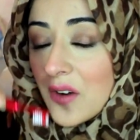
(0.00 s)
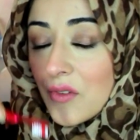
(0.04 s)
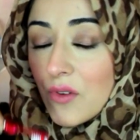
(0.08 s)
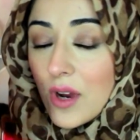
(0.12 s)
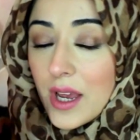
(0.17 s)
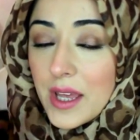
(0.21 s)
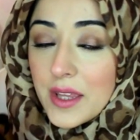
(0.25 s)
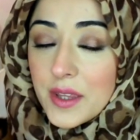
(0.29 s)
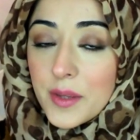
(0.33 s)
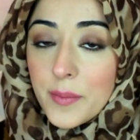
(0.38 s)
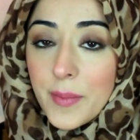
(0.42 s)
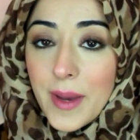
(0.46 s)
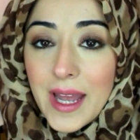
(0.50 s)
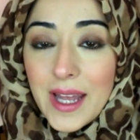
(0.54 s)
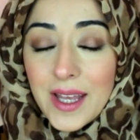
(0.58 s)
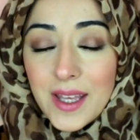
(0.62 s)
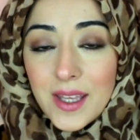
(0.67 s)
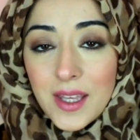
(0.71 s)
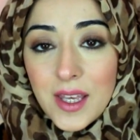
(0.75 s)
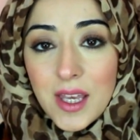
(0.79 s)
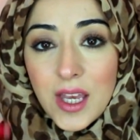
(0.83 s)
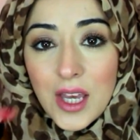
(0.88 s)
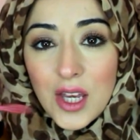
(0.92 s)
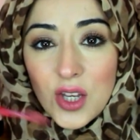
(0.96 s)
right at the
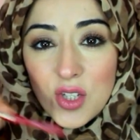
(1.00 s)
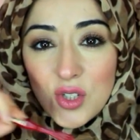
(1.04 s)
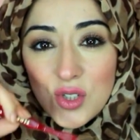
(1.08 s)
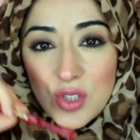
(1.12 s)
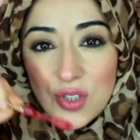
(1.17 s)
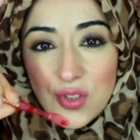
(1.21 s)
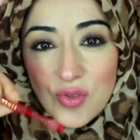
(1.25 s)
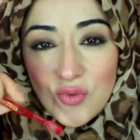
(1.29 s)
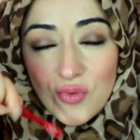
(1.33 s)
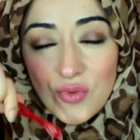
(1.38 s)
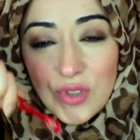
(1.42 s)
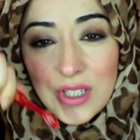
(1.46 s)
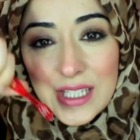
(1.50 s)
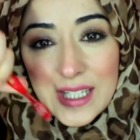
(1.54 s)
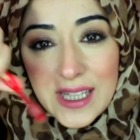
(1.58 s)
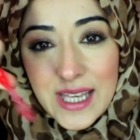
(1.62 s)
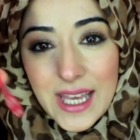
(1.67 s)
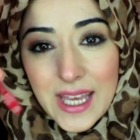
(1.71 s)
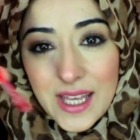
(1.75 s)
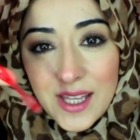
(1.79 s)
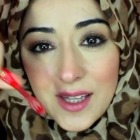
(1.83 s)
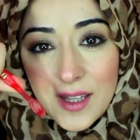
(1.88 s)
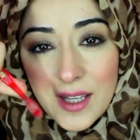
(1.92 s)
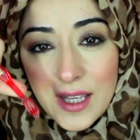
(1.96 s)
back. Just really
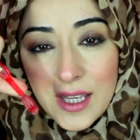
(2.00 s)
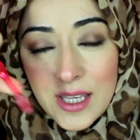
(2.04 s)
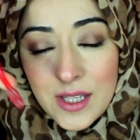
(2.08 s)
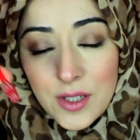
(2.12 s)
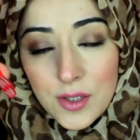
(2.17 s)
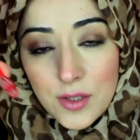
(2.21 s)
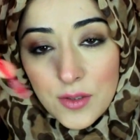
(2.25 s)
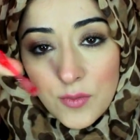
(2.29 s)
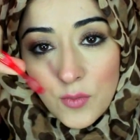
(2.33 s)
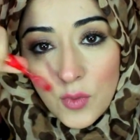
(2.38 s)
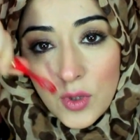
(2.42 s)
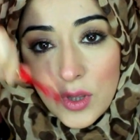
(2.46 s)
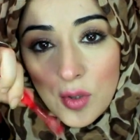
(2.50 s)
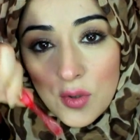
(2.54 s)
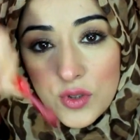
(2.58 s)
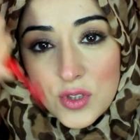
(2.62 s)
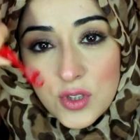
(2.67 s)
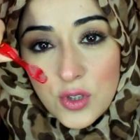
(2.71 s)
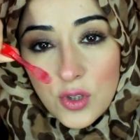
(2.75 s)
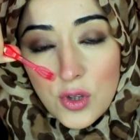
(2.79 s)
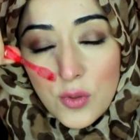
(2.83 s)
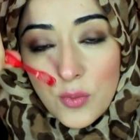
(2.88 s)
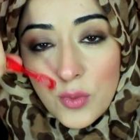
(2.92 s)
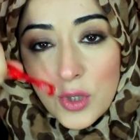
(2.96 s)
get it in with your
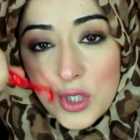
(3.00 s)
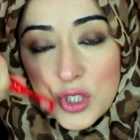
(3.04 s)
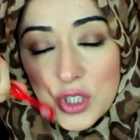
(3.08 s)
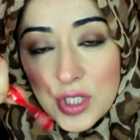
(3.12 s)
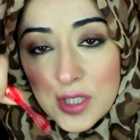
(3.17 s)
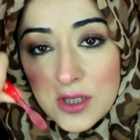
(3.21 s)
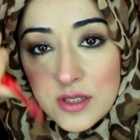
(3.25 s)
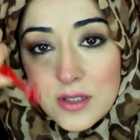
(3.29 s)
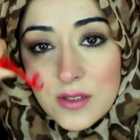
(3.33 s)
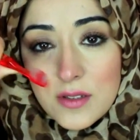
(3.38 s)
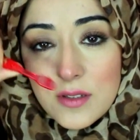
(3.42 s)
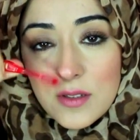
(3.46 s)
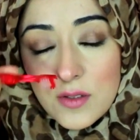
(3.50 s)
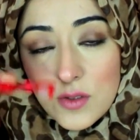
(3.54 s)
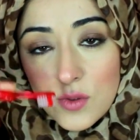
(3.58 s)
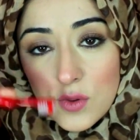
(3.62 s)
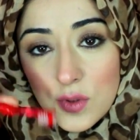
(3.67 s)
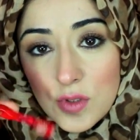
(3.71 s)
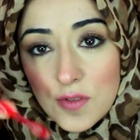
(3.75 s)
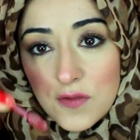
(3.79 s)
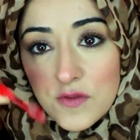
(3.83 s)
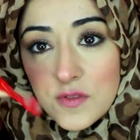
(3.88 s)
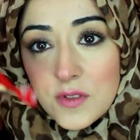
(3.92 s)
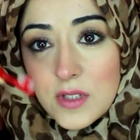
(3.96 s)
toothbrush and
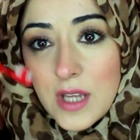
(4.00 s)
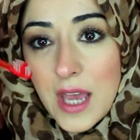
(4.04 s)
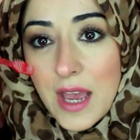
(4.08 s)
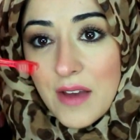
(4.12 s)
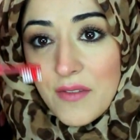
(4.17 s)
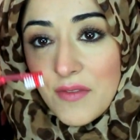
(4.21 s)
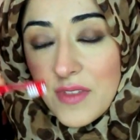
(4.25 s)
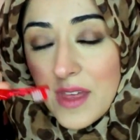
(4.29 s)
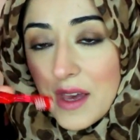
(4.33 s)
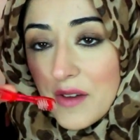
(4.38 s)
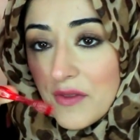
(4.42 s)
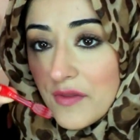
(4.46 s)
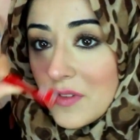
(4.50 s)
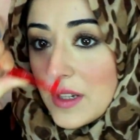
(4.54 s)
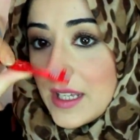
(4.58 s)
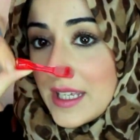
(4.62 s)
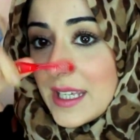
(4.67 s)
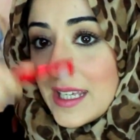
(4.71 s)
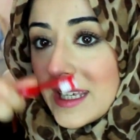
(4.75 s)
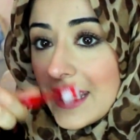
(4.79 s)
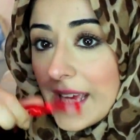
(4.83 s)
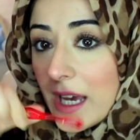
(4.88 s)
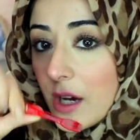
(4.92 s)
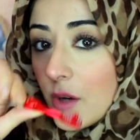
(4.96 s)
sort of have that
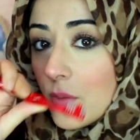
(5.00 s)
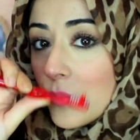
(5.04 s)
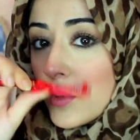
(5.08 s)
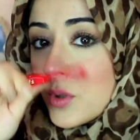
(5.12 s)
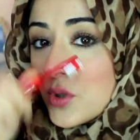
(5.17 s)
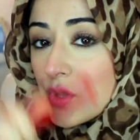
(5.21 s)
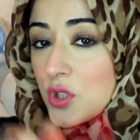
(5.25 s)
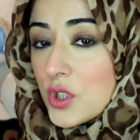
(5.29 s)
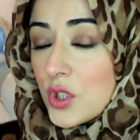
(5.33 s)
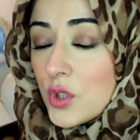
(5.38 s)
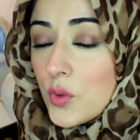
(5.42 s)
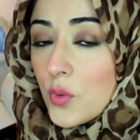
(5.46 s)
flicking out motion.